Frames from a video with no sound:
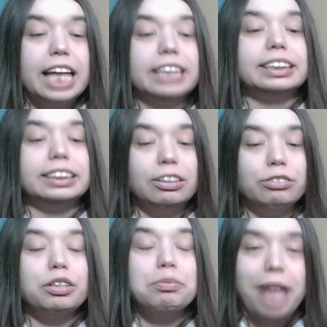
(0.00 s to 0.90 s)
and
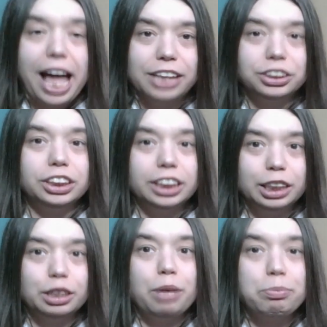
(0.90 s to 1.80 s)

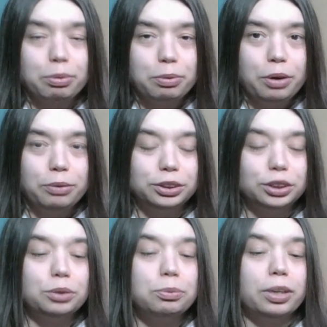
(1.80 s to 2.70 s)
self-compassionate approach
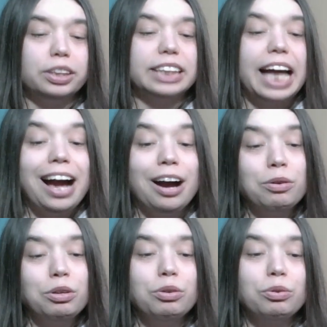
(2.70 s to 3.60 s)
towards how
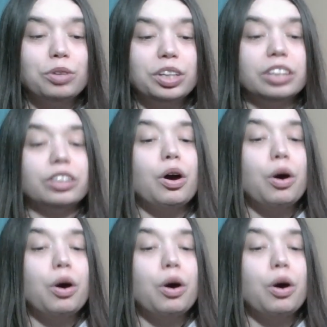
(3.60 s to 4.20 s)
you can